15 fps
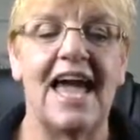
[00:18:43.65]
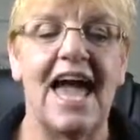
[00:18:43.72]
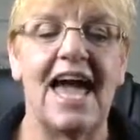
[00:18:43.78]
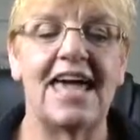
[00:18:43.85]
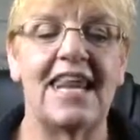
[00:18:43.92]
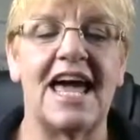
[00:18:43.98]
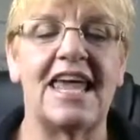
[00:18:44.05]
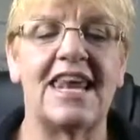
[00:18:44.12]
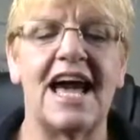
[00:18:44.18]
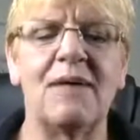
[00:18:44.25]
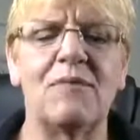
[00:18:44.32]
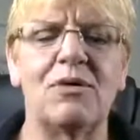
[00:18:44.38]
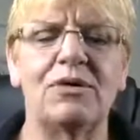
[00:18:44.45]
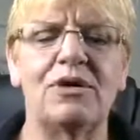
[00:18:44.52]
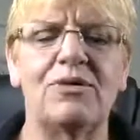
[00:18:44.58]
And
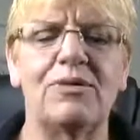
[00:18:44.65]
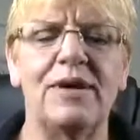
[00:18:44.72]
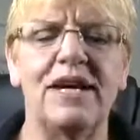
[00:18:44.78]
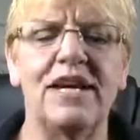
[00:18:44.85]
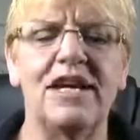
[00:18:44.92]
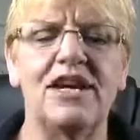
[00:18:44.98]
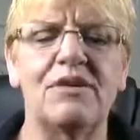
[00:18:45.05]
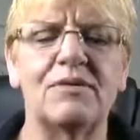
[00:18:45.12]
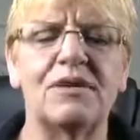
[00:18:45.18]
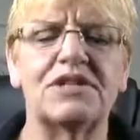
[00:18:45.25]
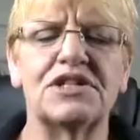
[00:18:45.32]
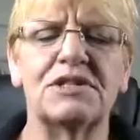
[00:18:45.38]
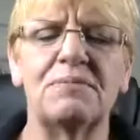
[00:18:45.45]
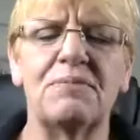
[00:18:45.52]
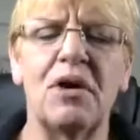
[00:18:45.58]
I'm only reading you a
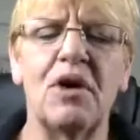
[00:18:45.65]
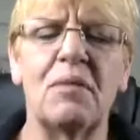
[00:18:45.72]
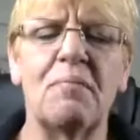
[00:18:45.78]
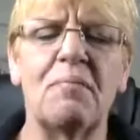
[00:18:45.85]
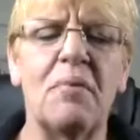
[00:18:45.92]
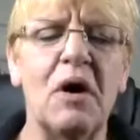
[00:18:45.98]
small